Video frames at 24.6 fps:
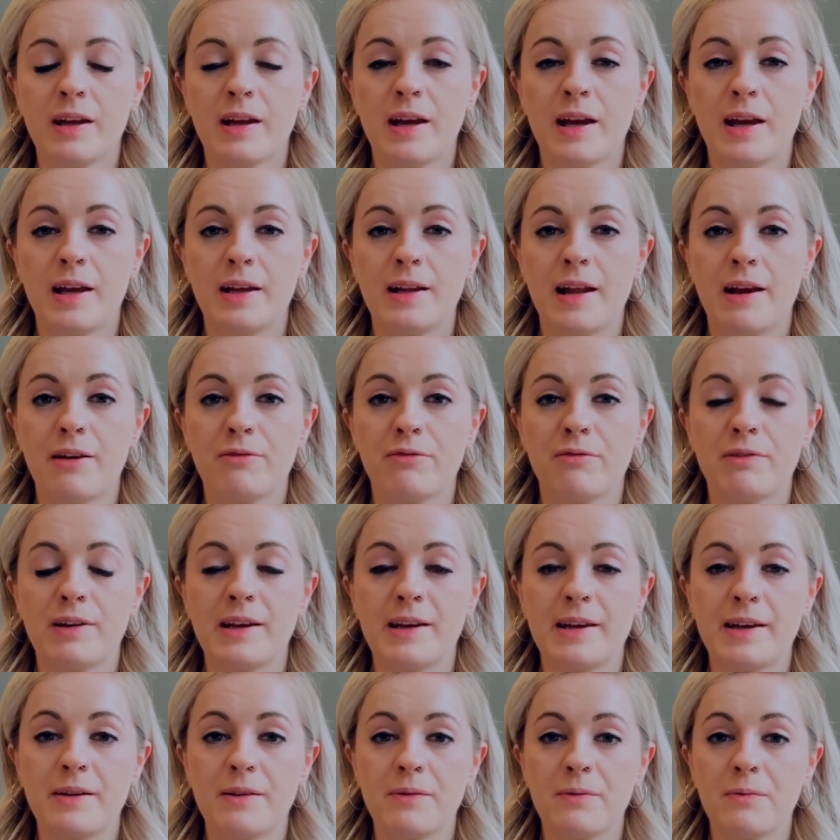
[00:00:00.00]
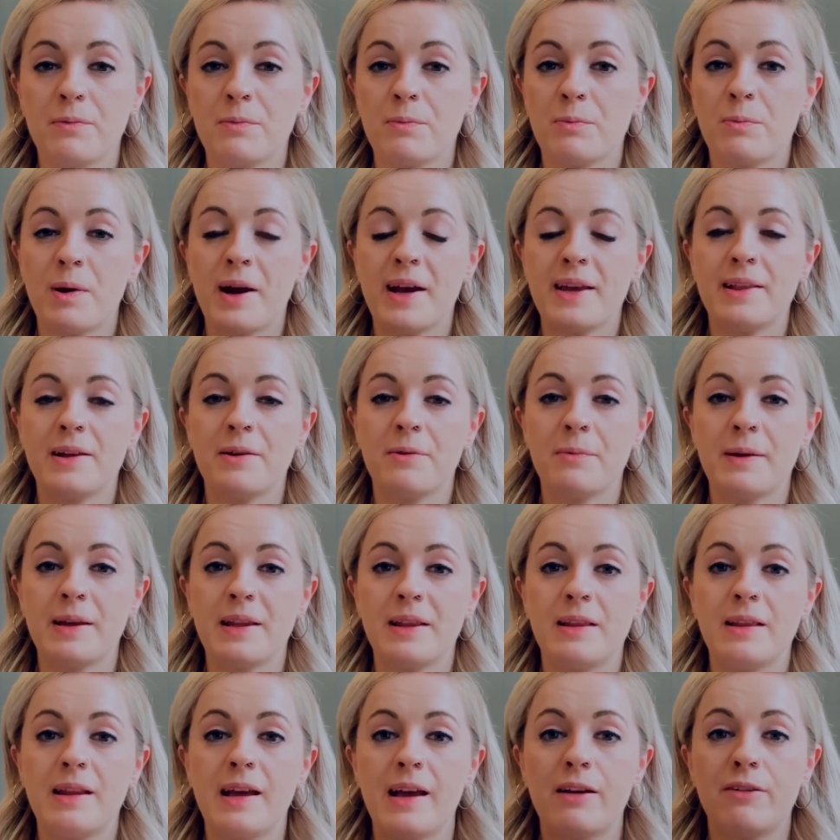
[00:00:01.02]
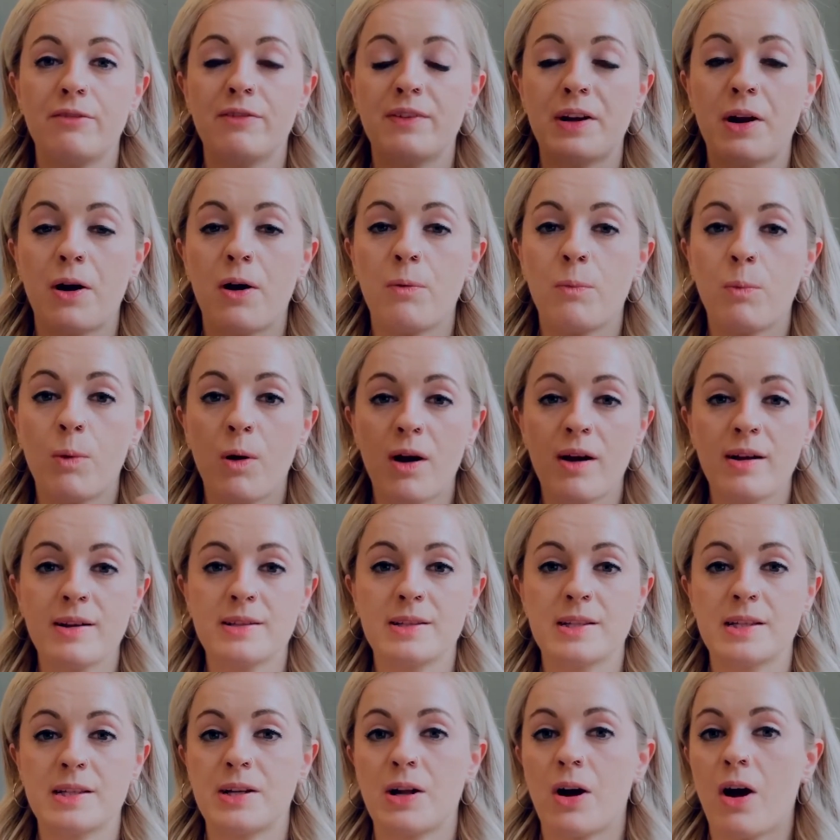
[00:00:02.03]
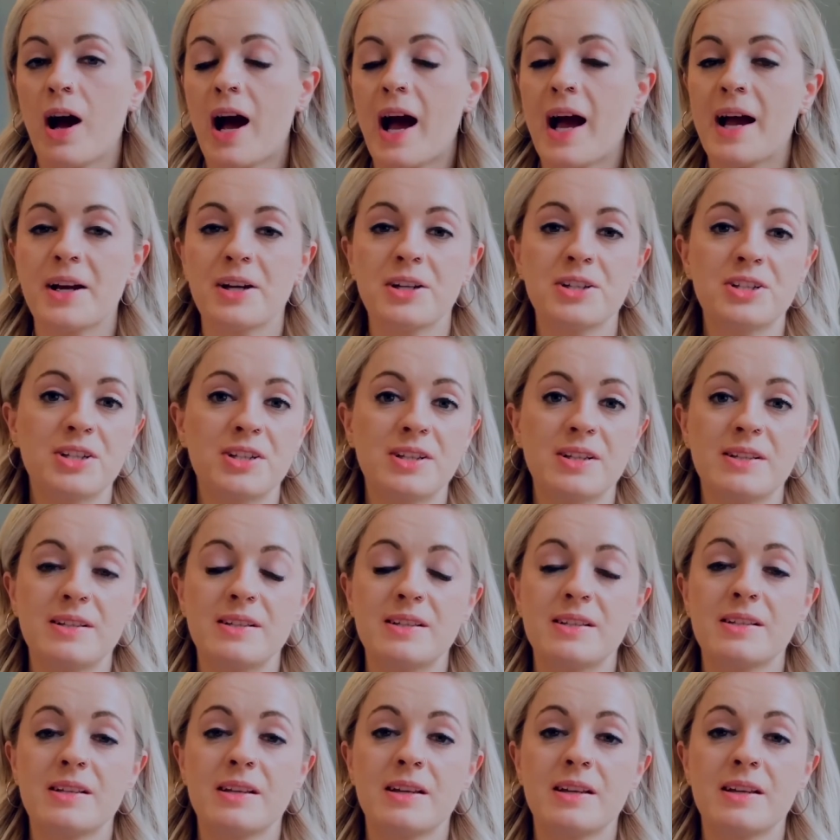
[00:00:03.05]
in every way that we live, in our words and our actions,